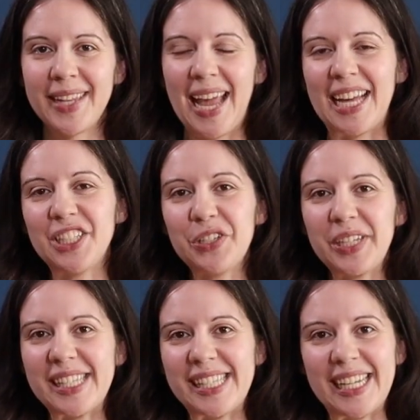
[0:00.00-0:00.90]
As you
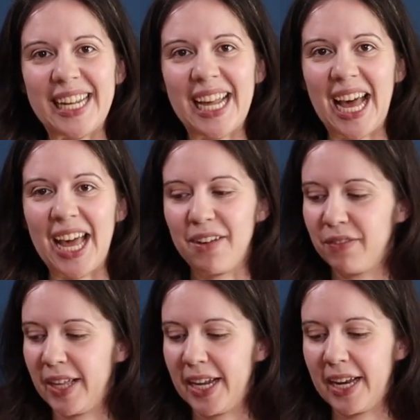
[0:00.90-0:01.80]
can see, I've
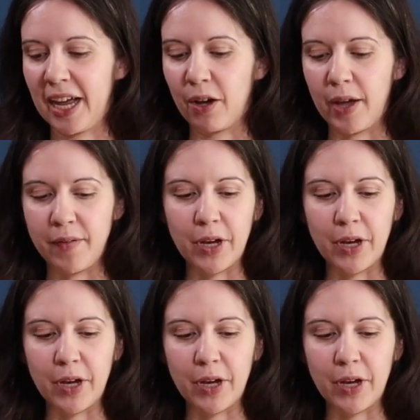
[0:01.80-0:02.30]
laid out, I've